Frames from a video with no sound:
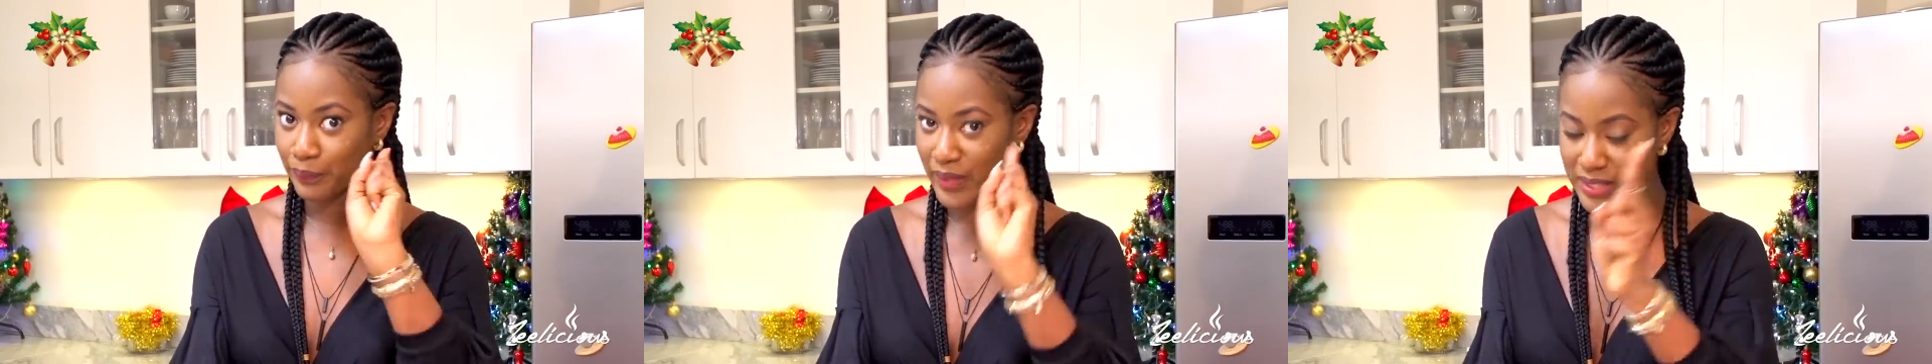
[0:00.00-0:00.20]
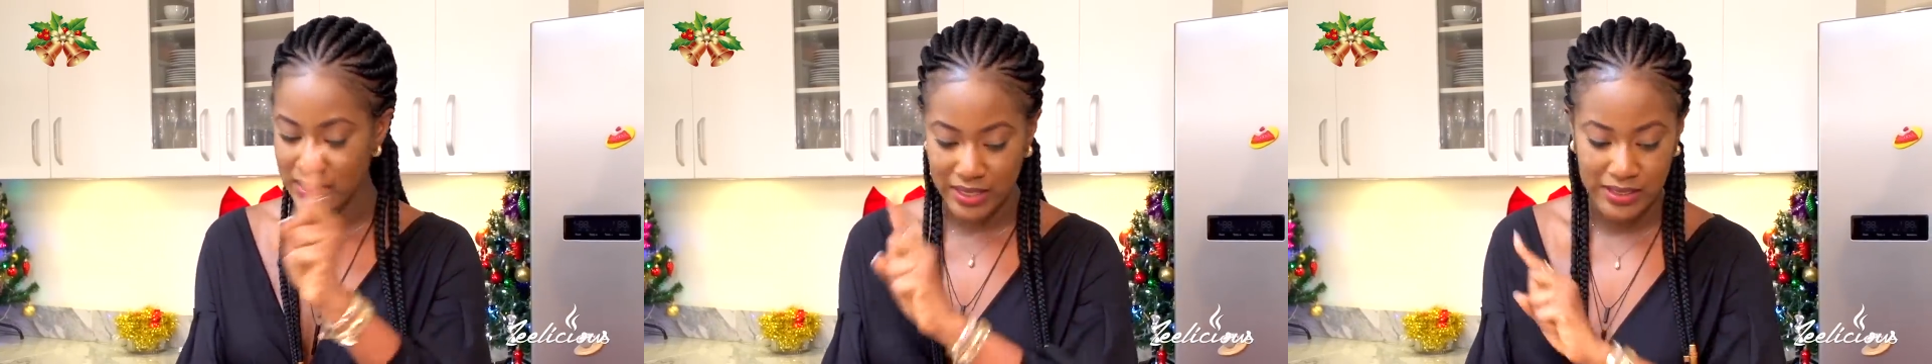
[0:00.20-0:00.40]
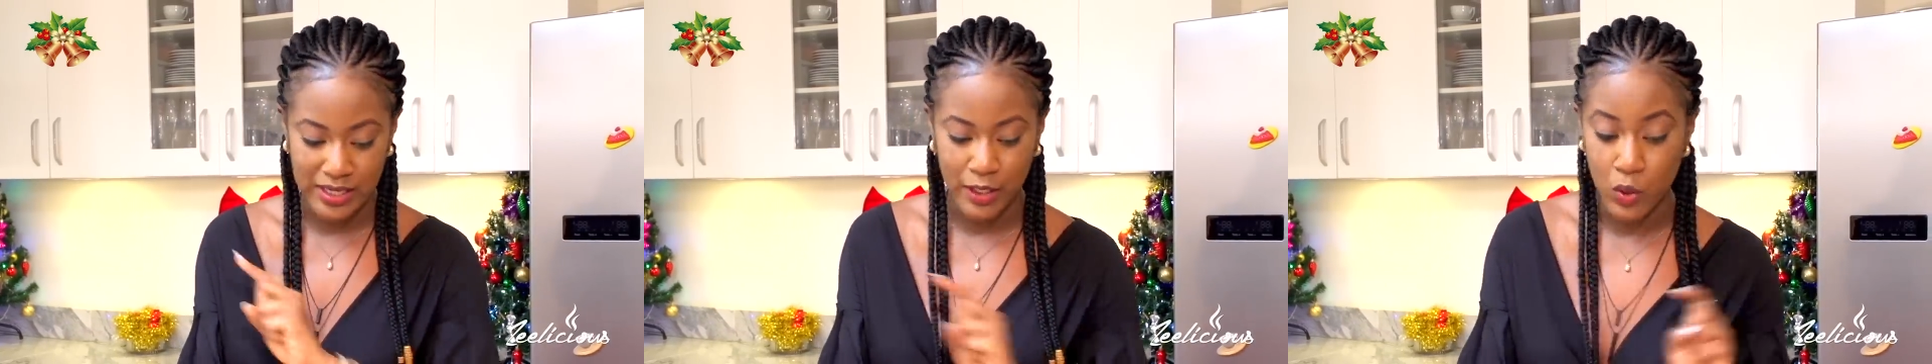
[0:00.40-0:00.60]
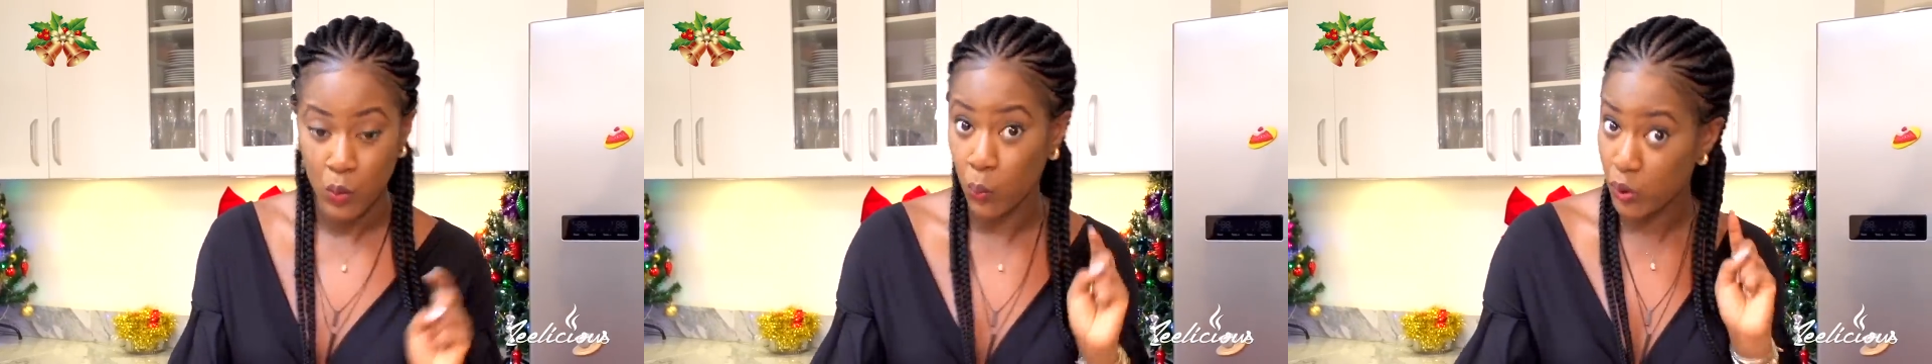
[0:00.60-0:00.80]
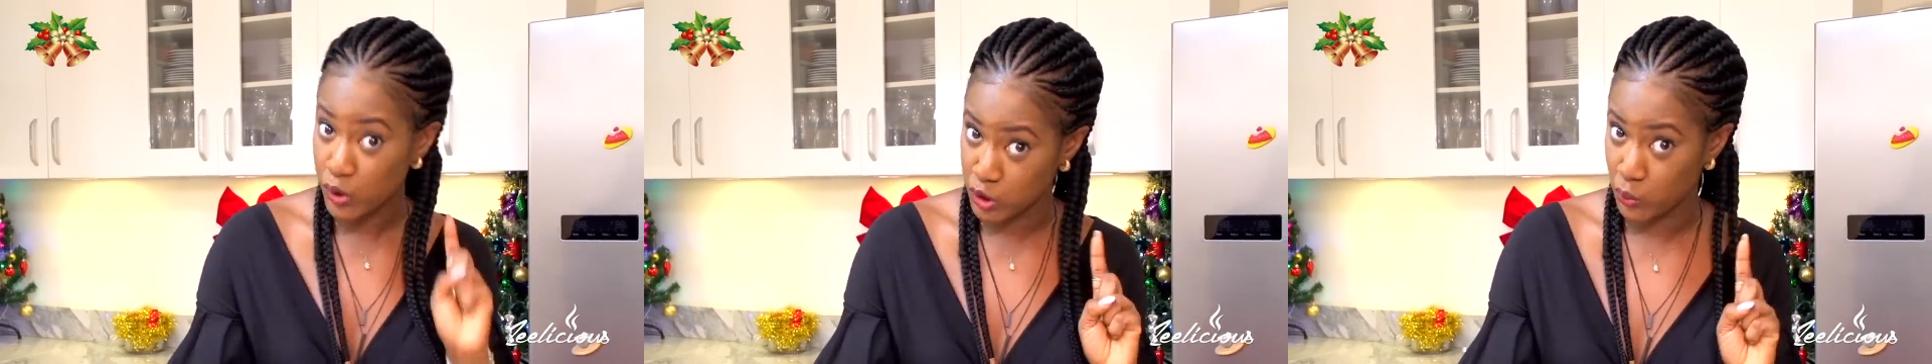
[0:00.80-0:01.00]
that's exactly
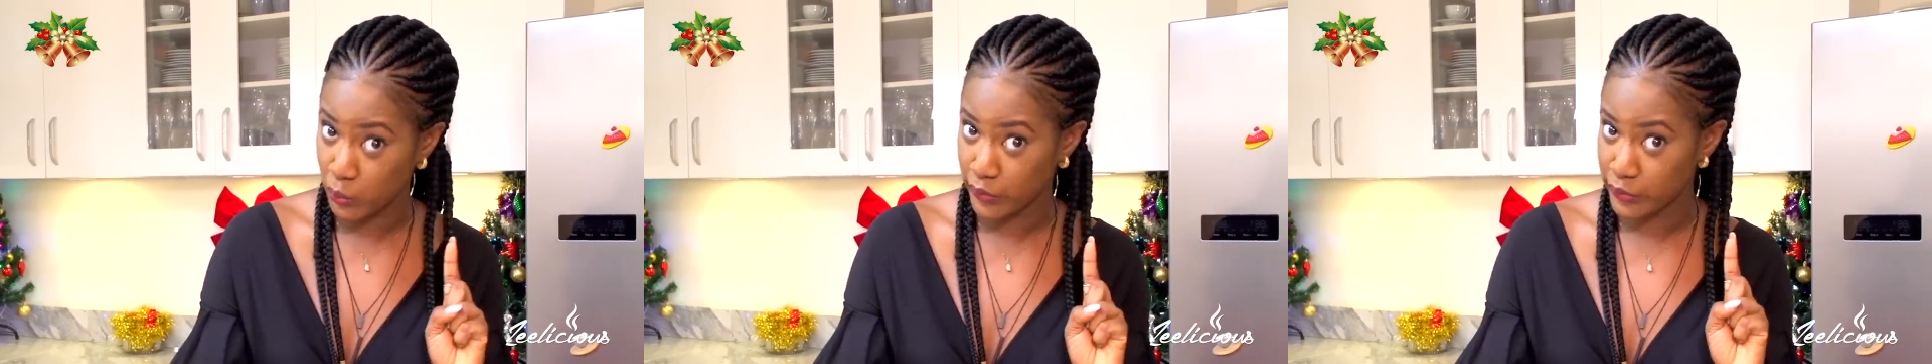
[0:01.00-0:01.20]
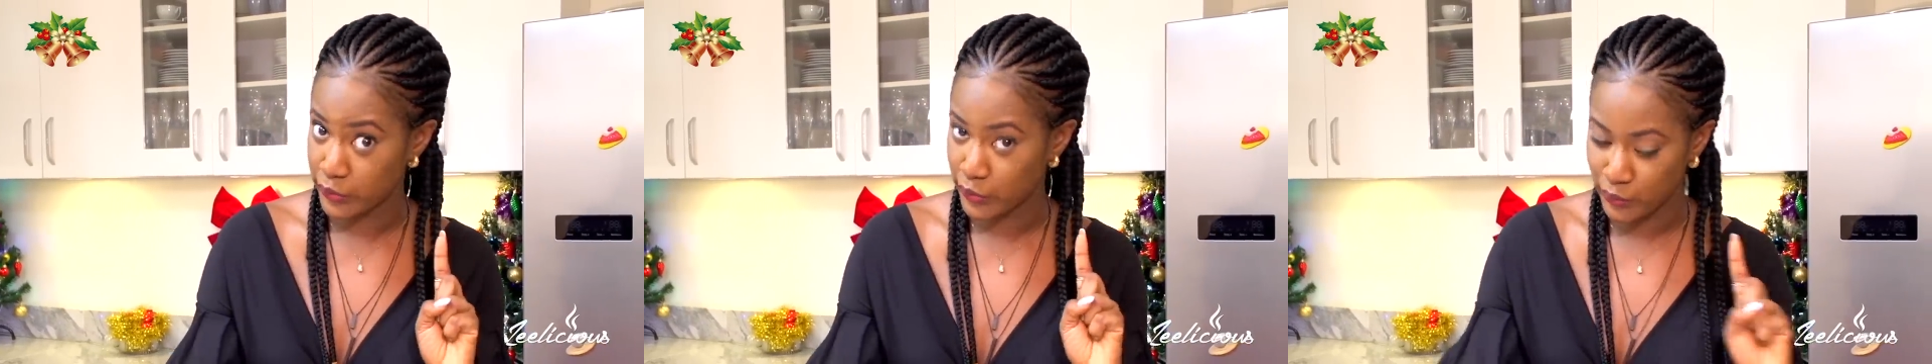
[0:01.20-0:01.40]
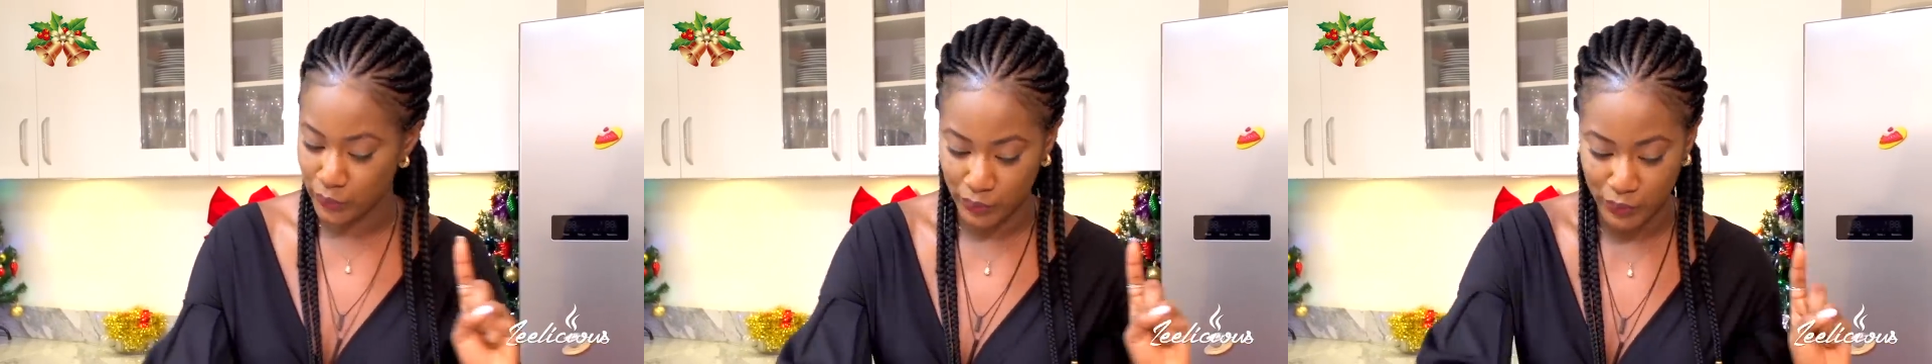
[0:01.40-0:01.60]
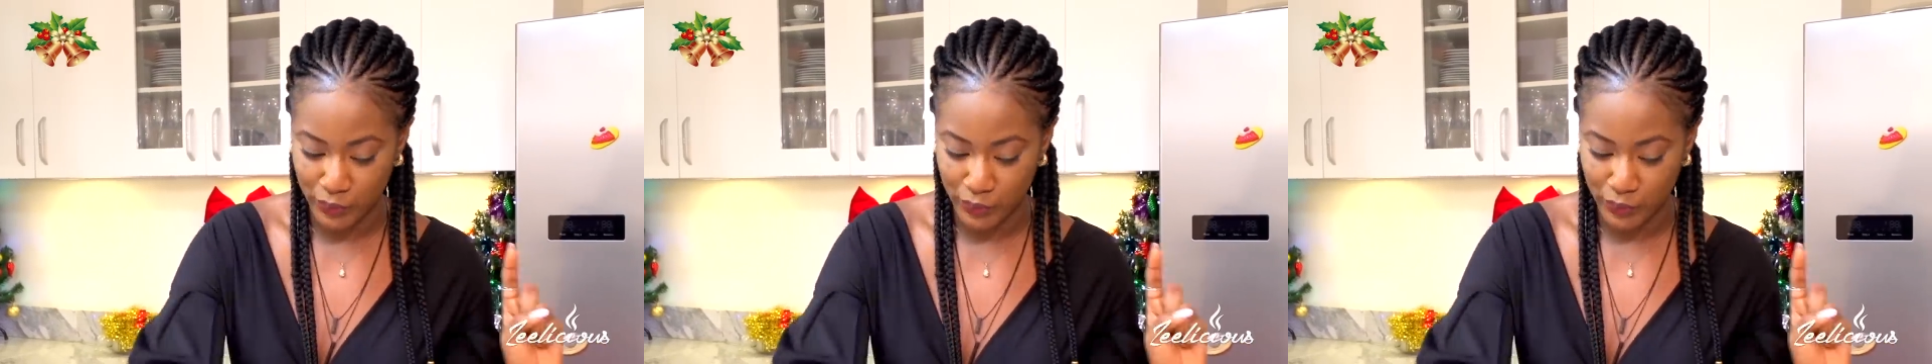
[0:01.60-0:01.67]
what you want to do,